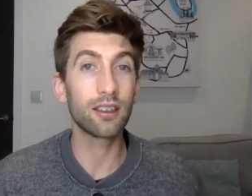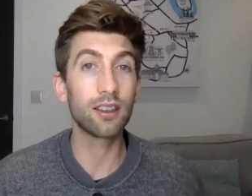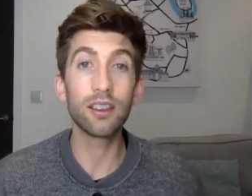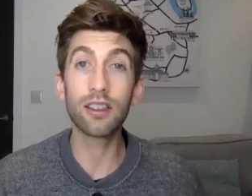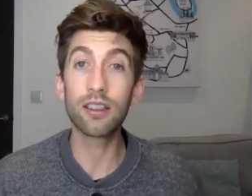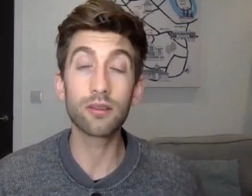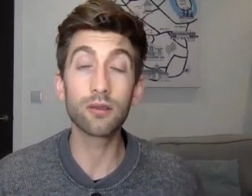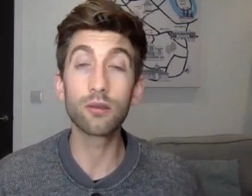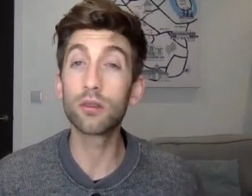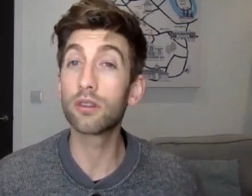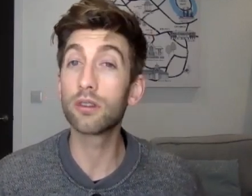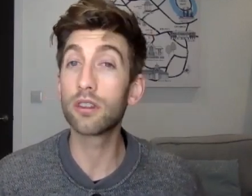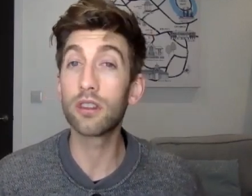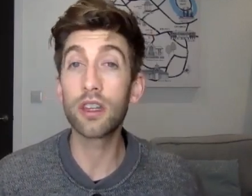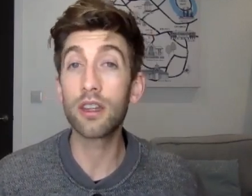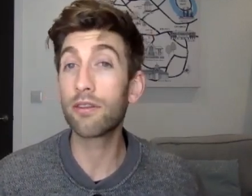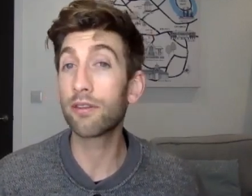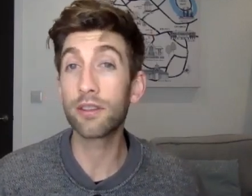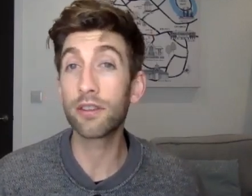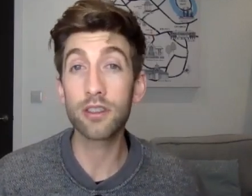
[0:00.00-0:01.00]
is all the
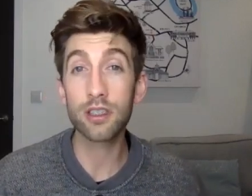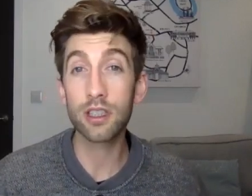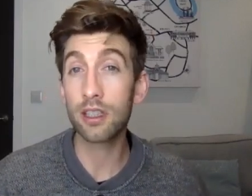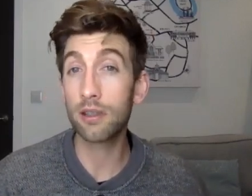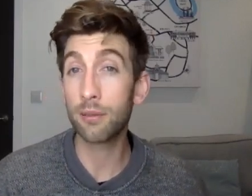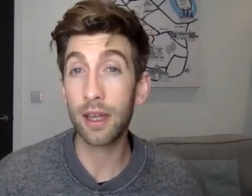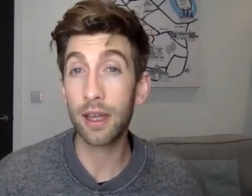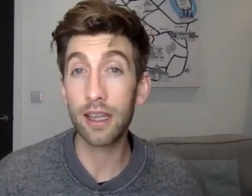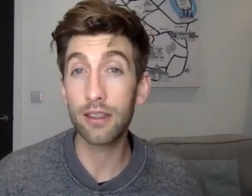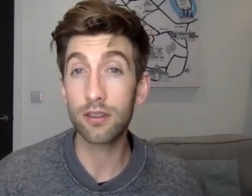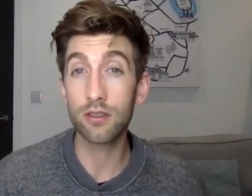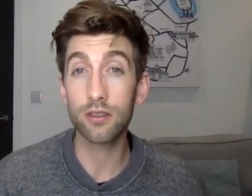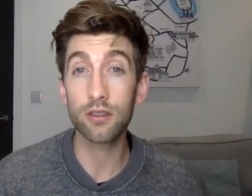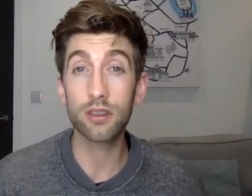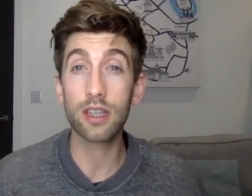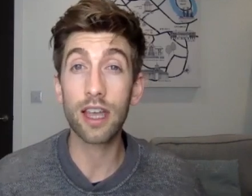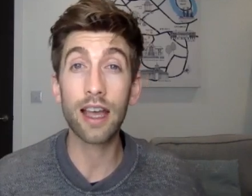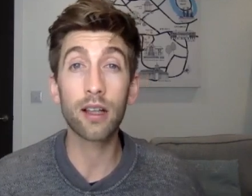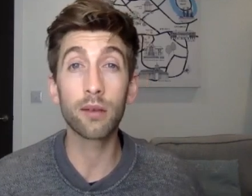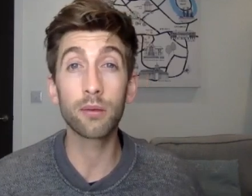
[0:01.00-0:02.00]
difference that it makes just
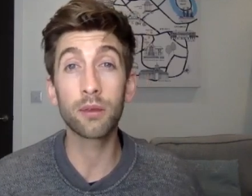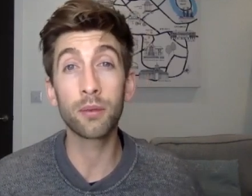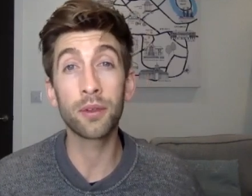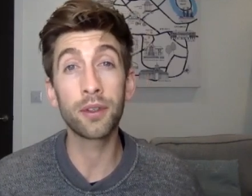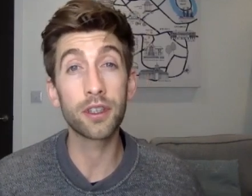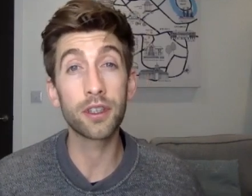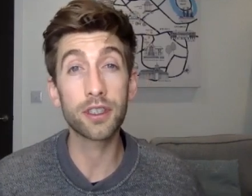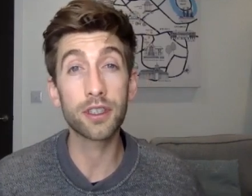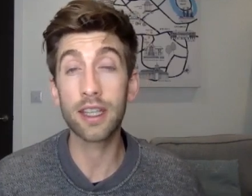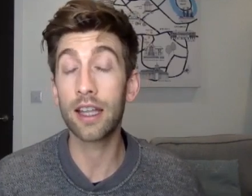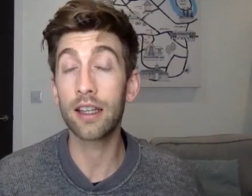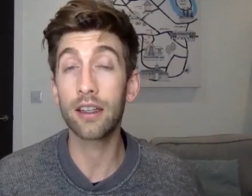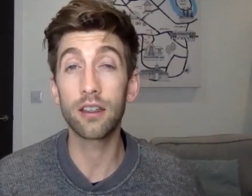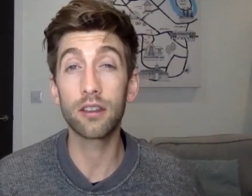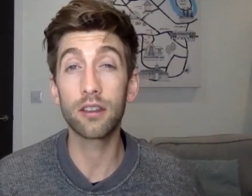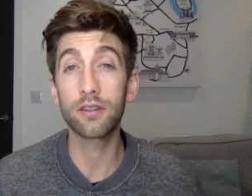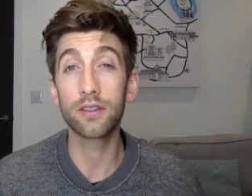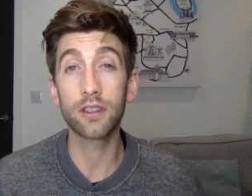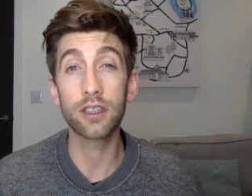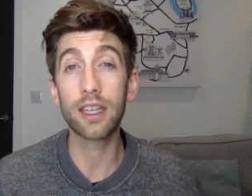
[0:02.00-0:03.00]
to help them understand
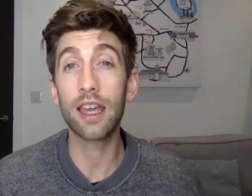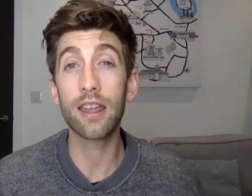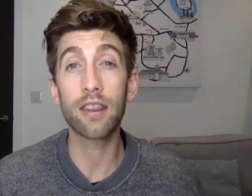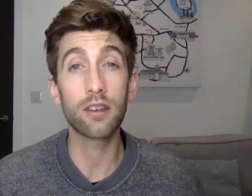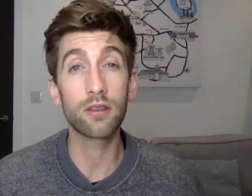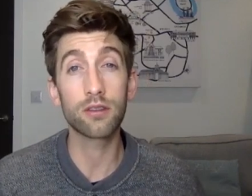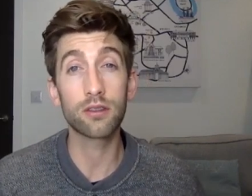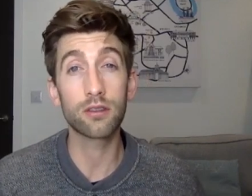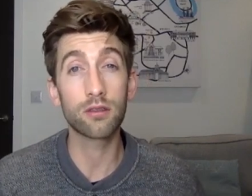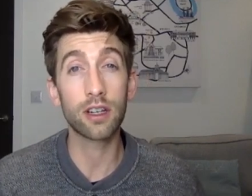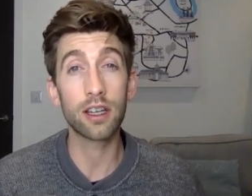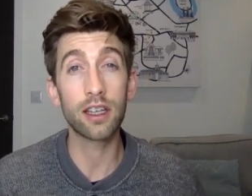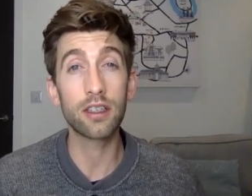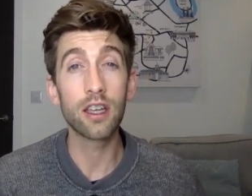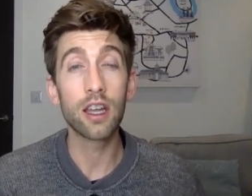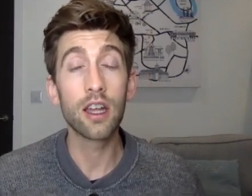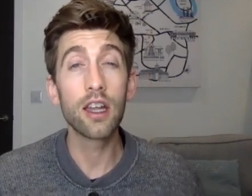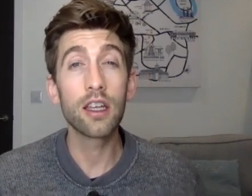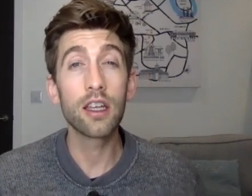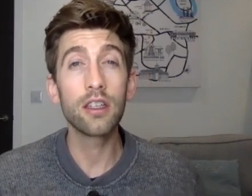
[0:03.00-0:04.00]
enough to get those grades
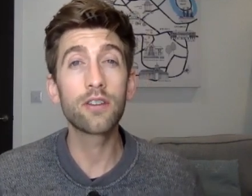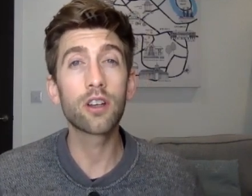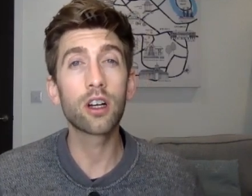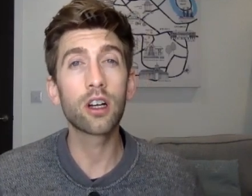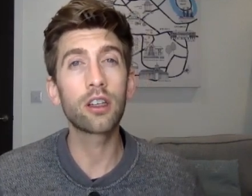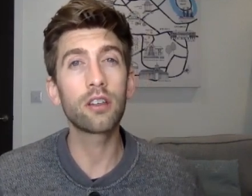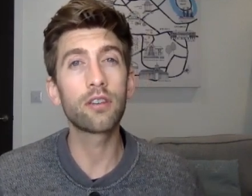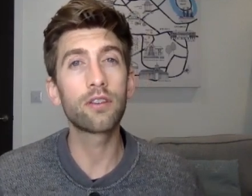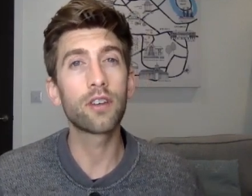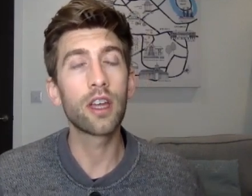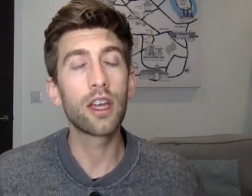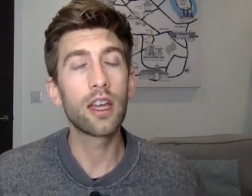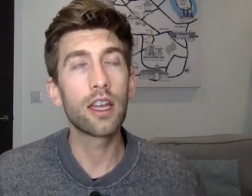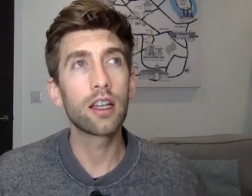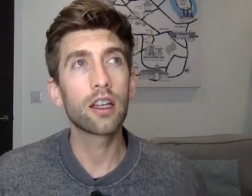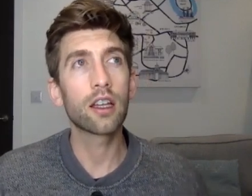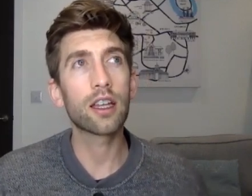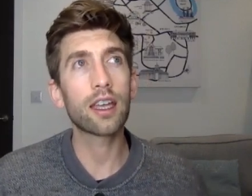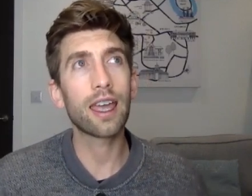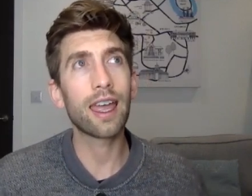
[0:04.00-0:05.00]
you kind of
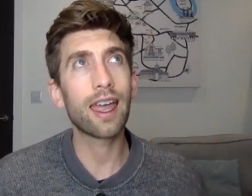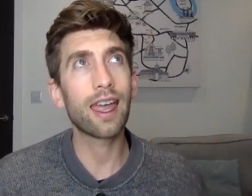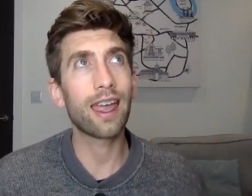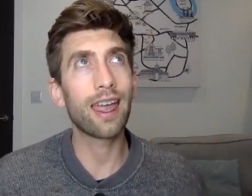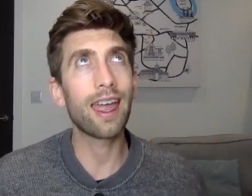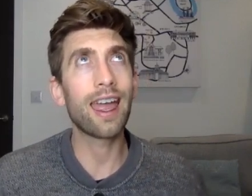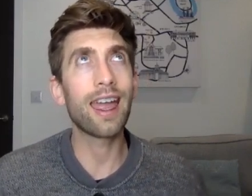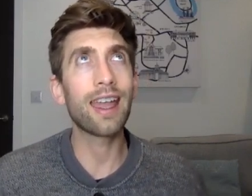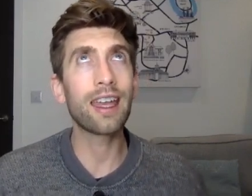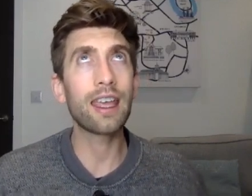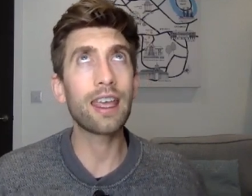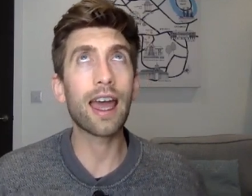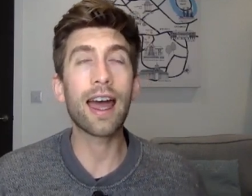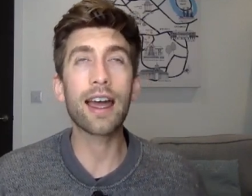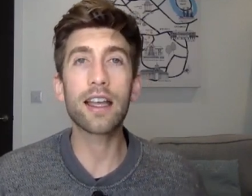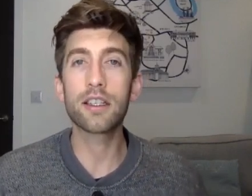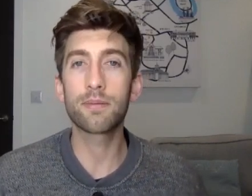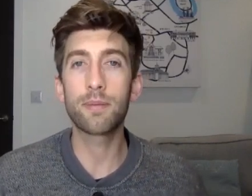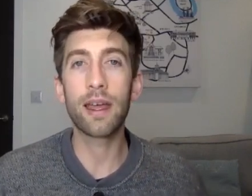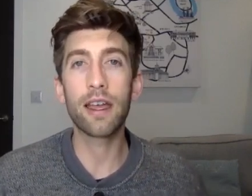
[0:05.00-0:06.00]
like any
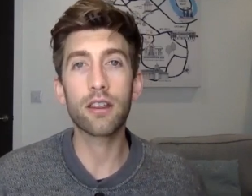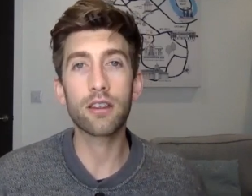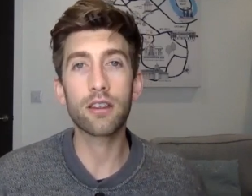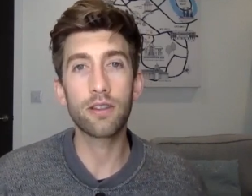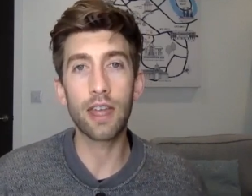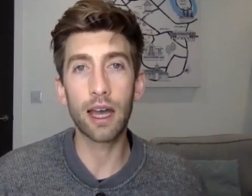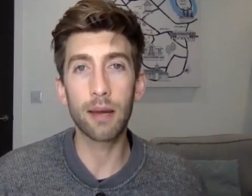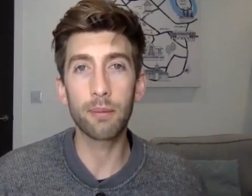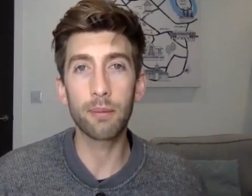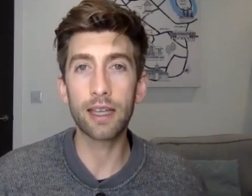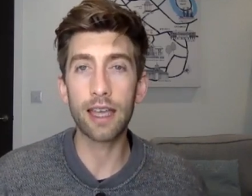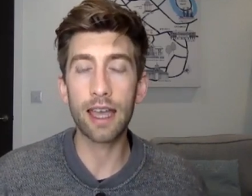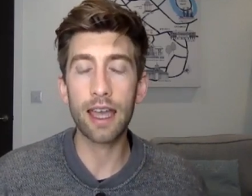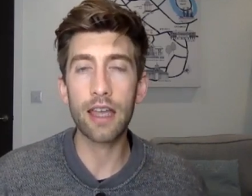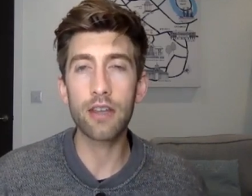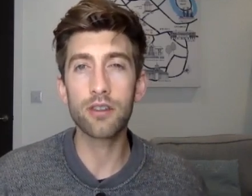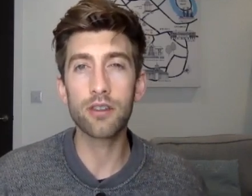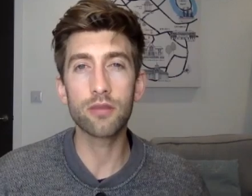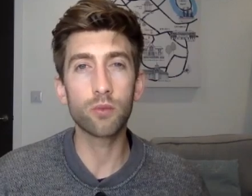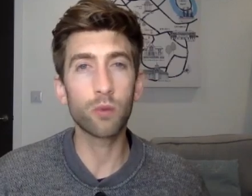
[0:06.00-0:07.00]
aspect of the
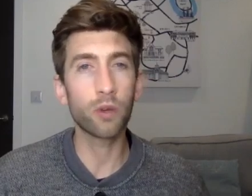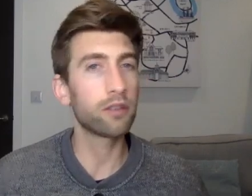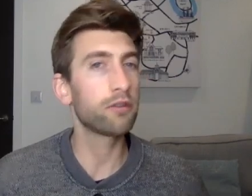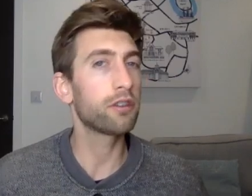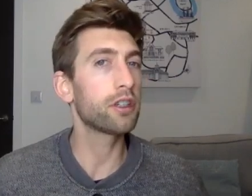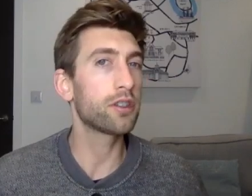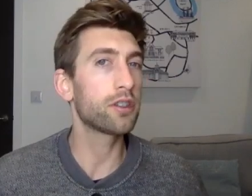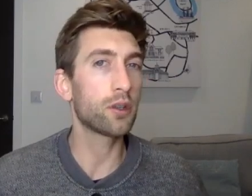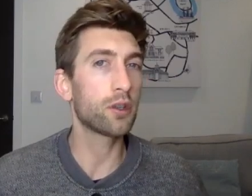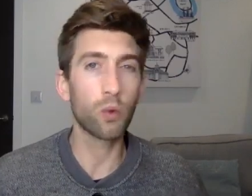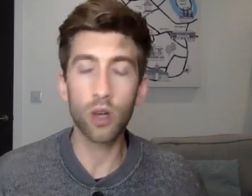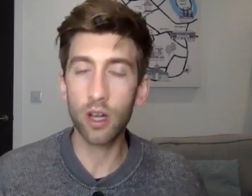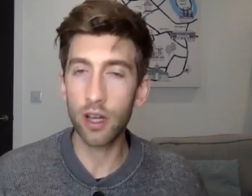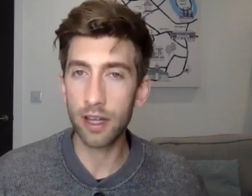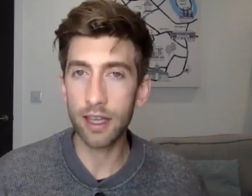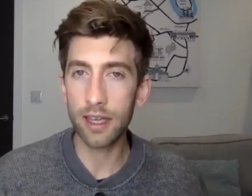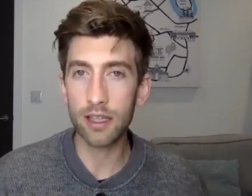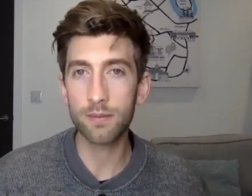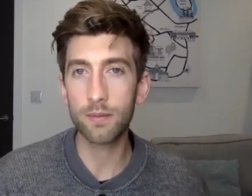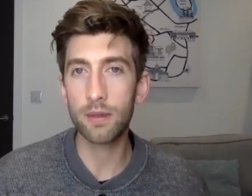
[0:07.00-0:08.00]
application, whether it's your work
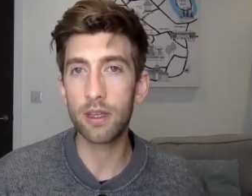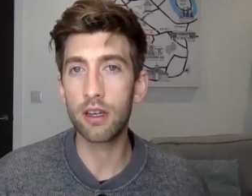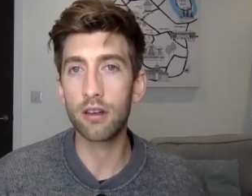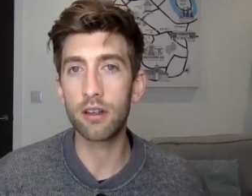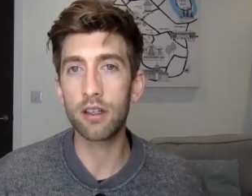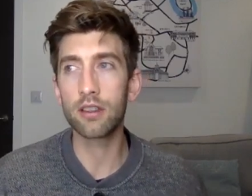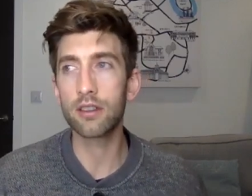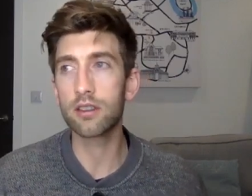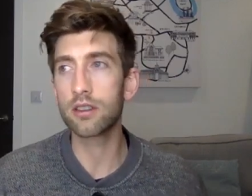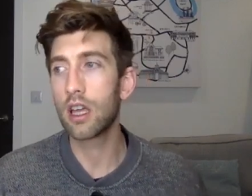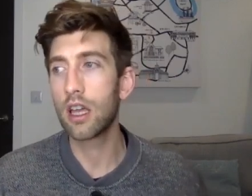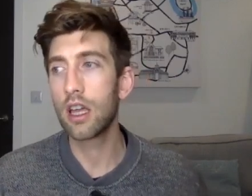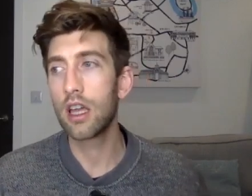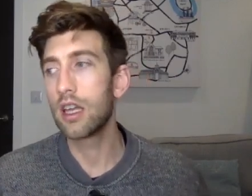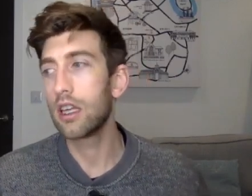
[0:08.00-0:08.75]
experience,